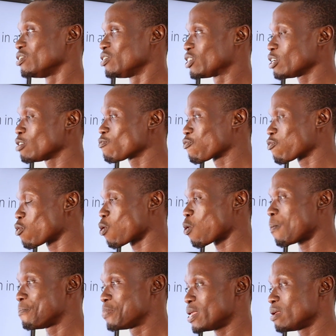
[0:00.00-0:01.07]
Gene
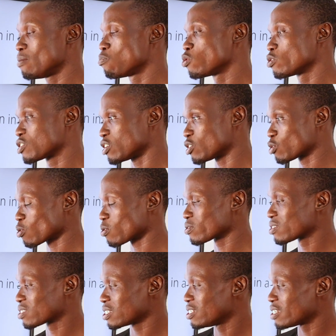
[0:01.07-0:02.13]
flow. B. Mutation.
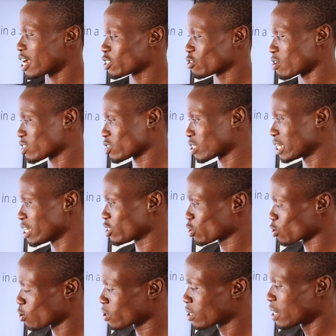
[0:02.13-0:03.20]
C. Natural
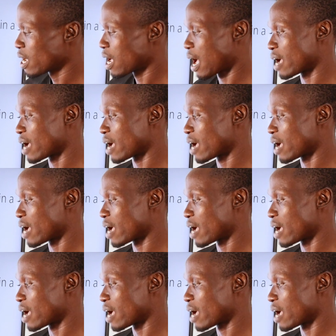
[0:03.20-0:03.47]
selection.